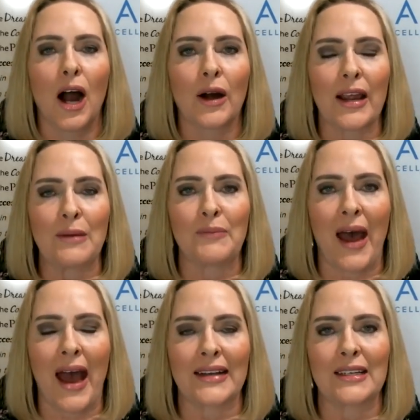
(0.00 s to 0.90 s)
are
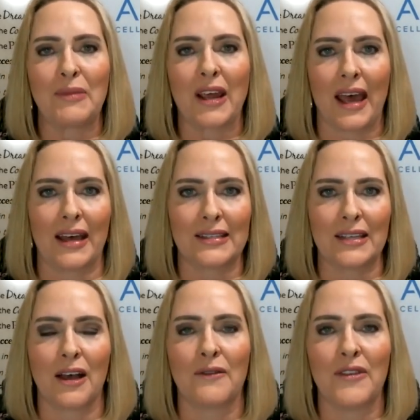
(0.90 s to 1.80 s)
impacted because
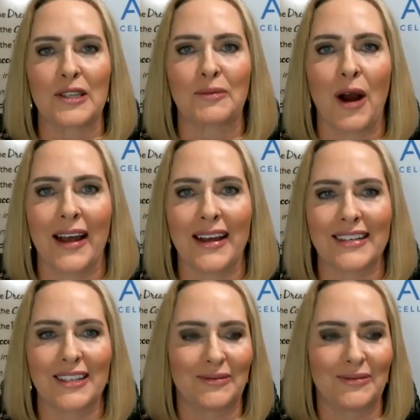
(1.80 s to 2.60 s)
of this product?